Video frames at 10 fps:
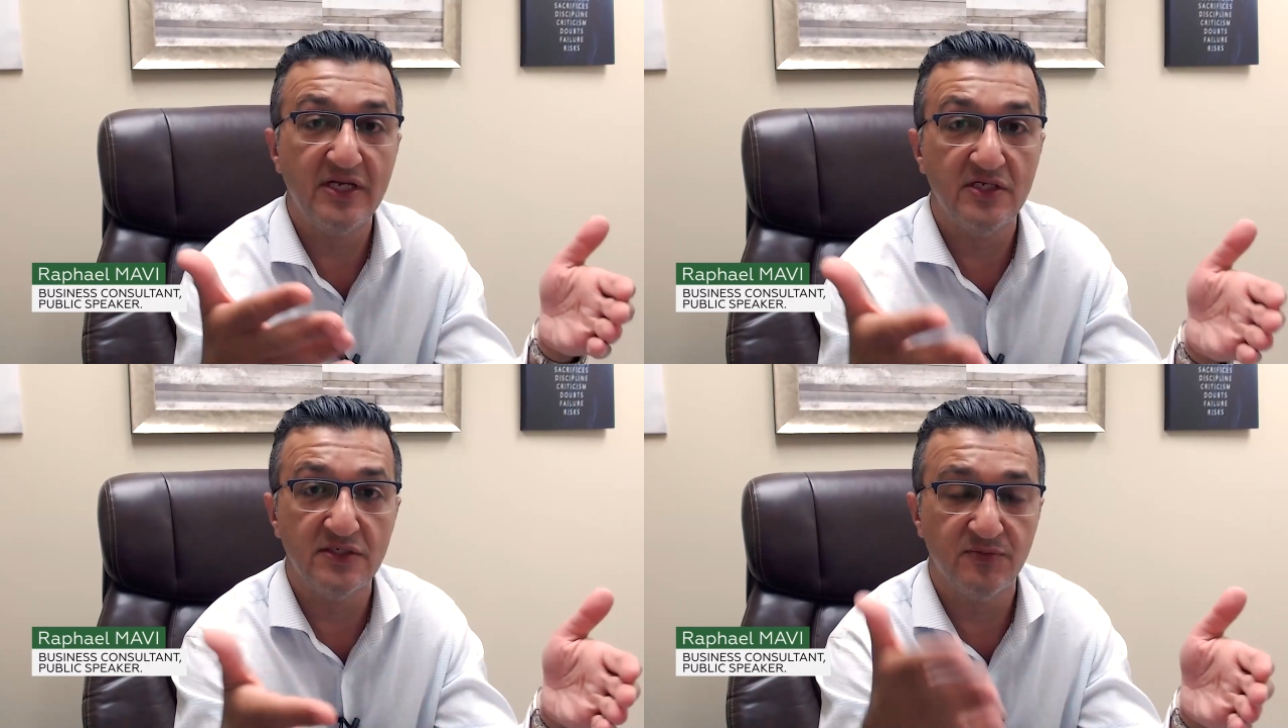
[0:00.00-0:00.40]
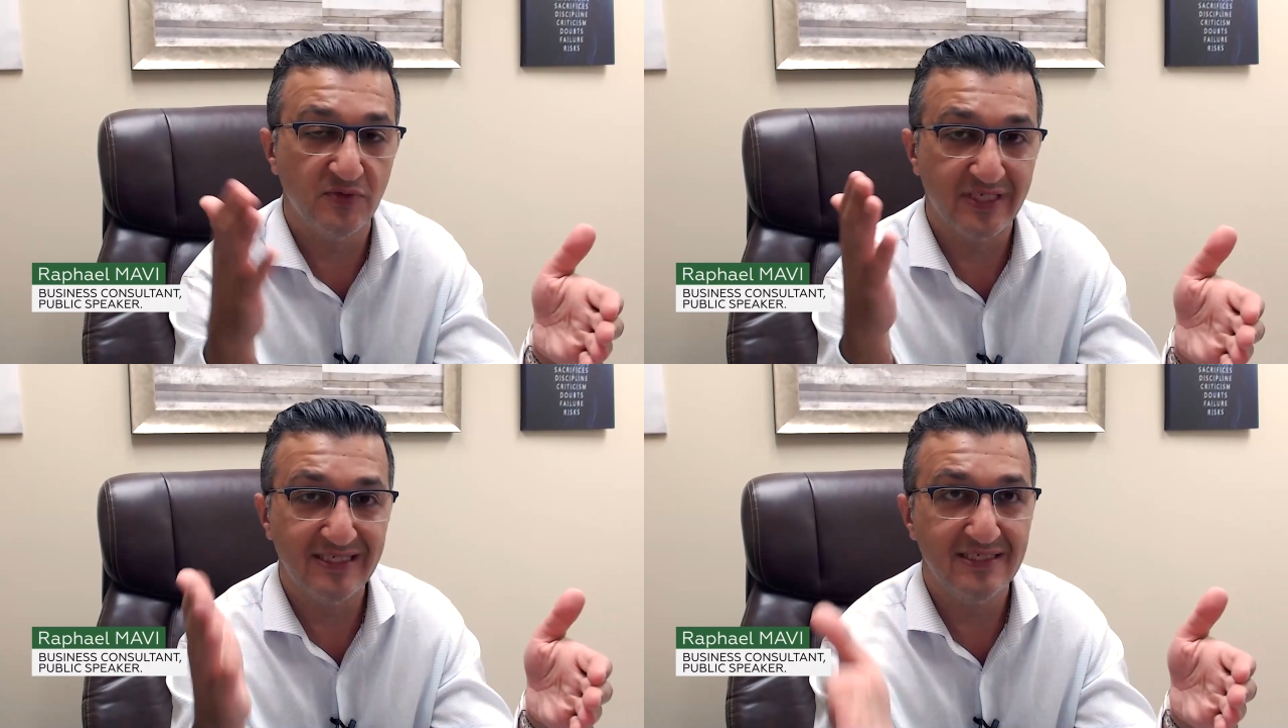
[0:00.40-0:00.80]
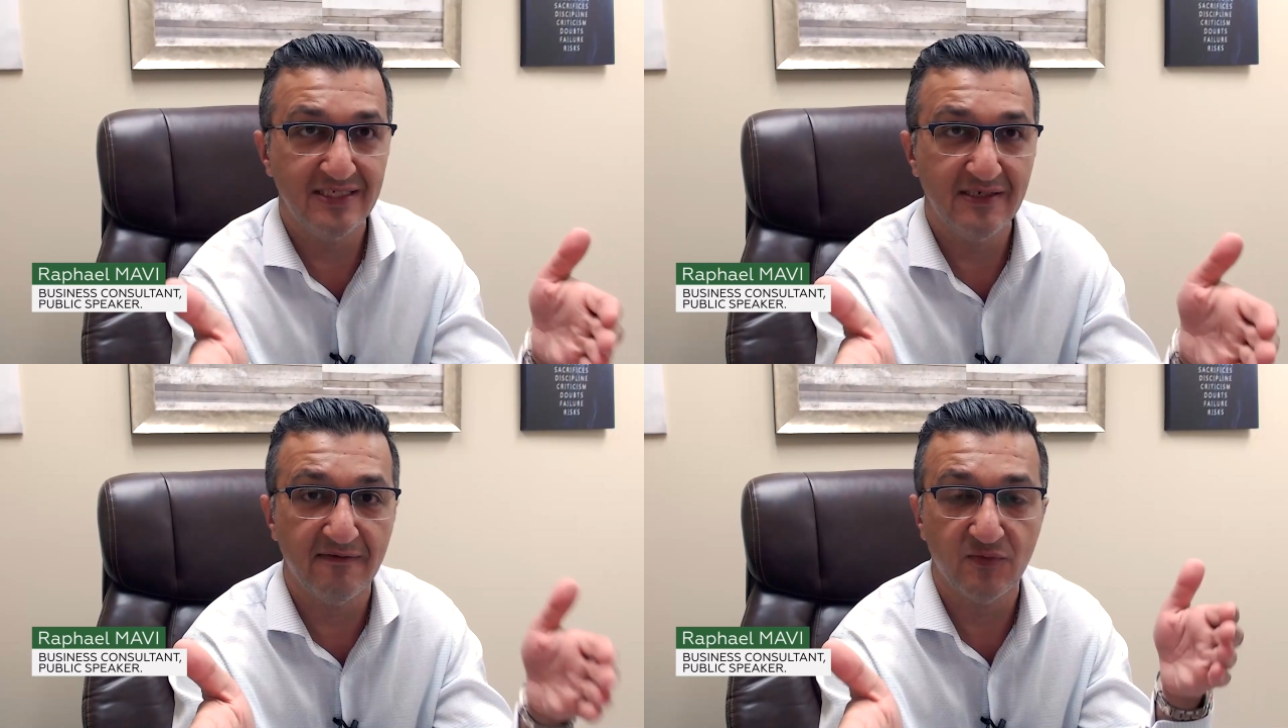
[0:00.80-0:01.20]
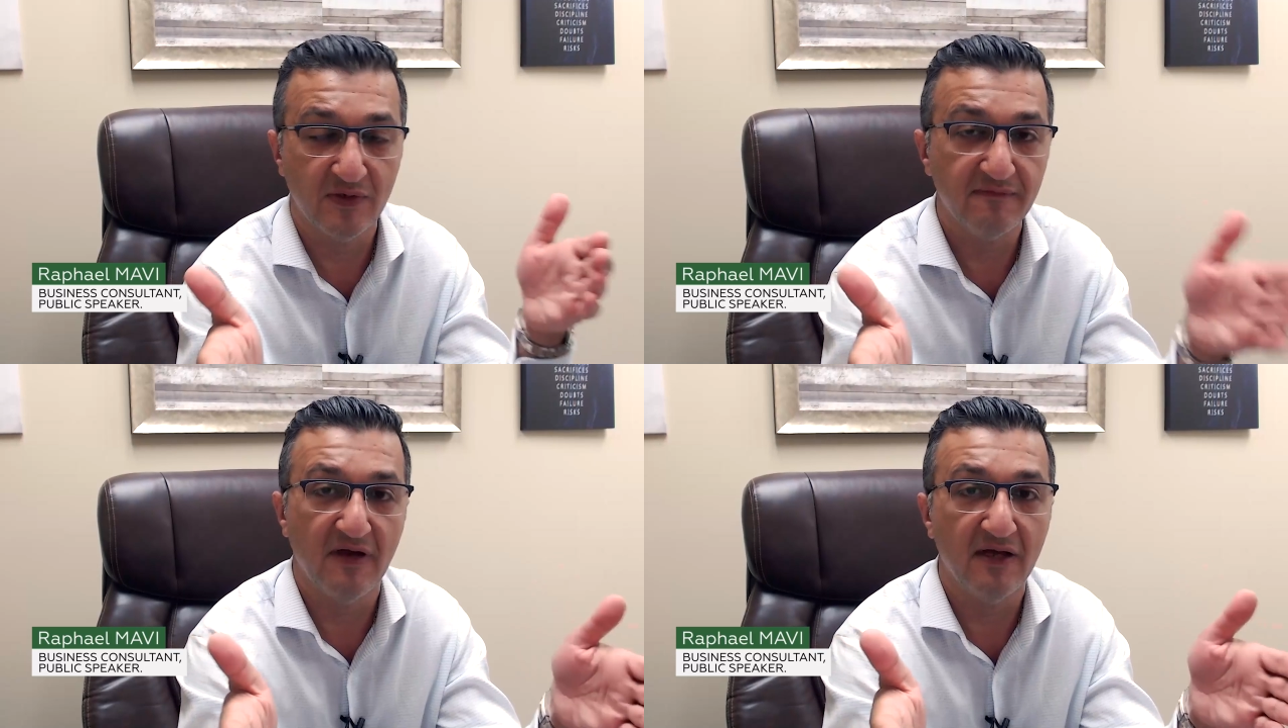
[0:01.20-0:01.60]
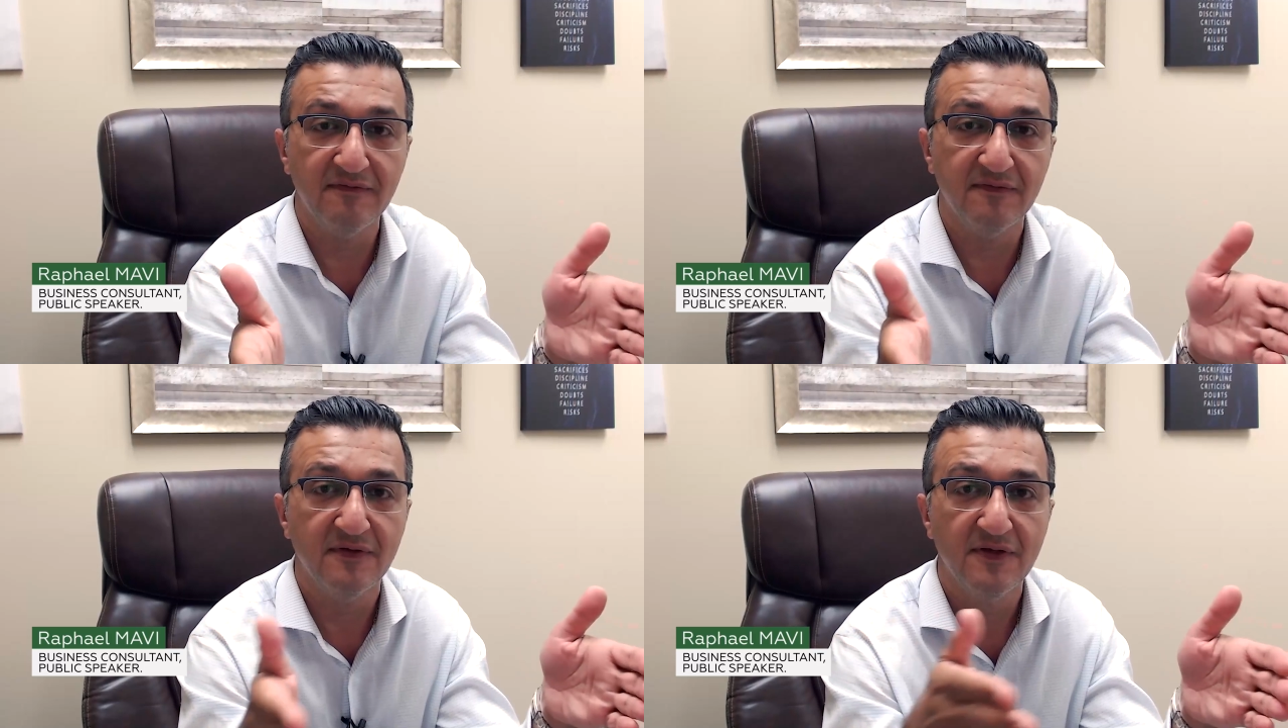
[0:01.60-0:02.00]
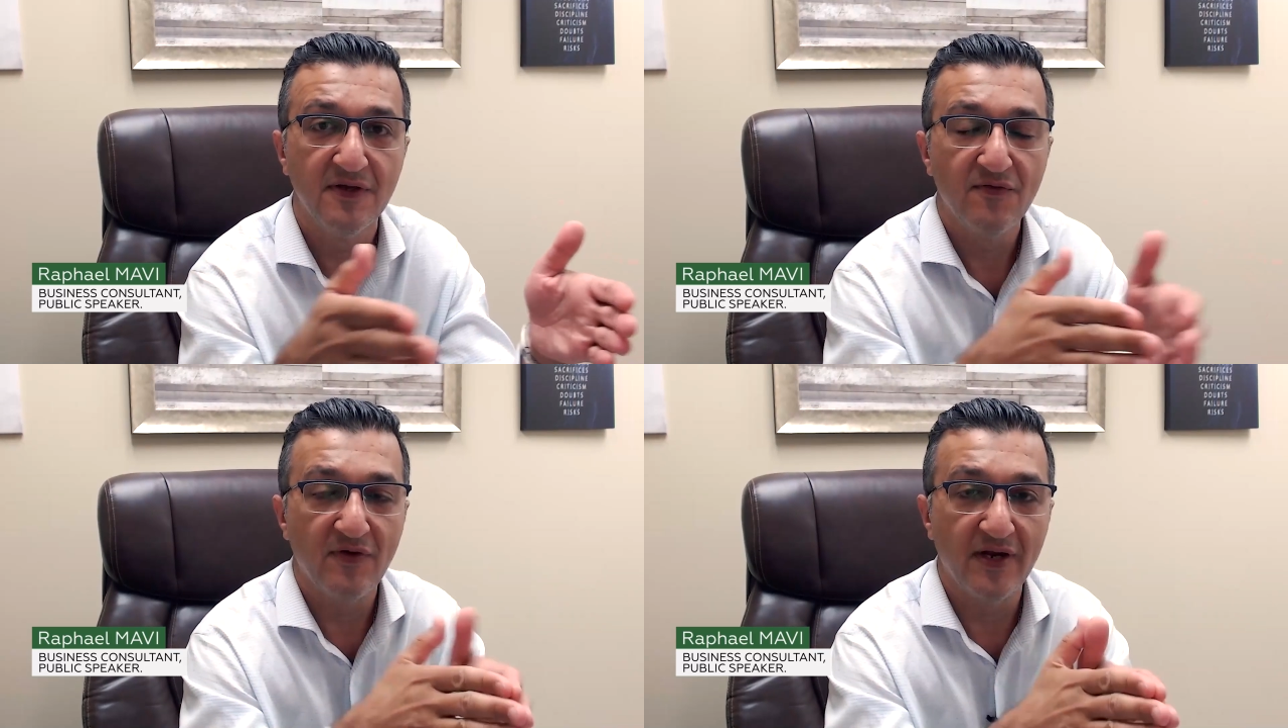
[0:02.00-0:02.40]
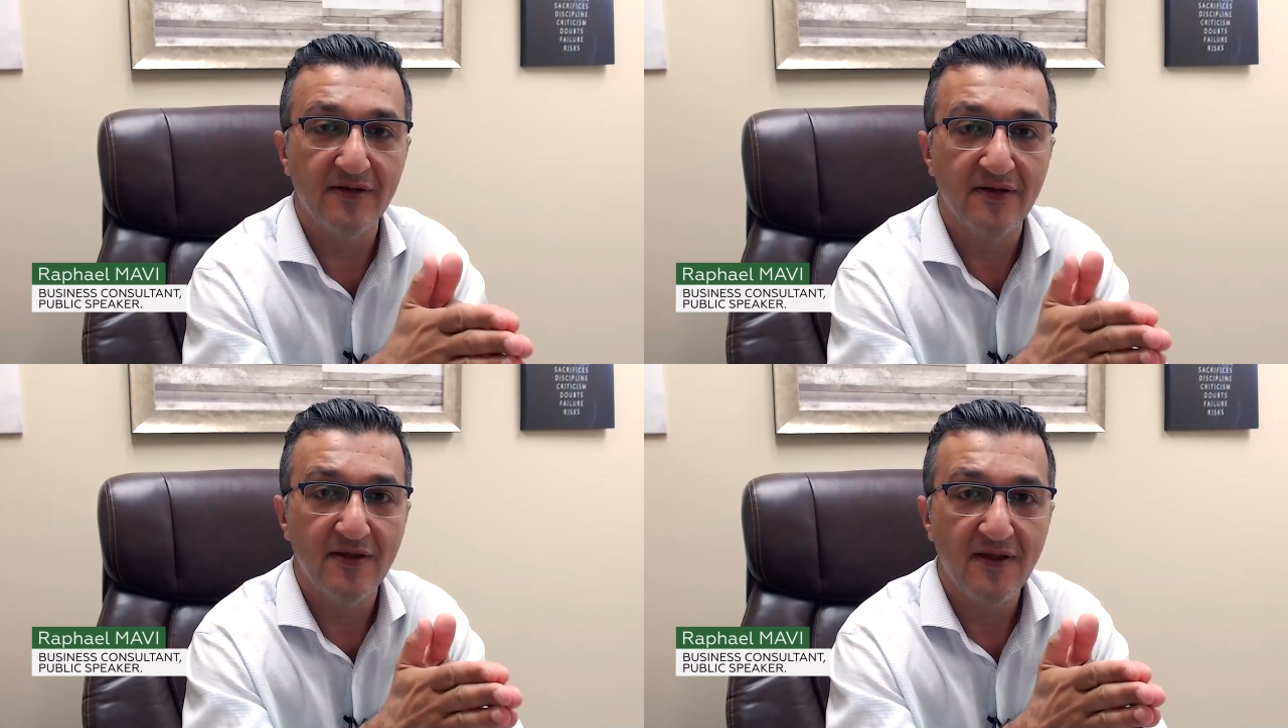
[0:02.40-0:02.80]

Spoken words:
years between 19 and 25, right?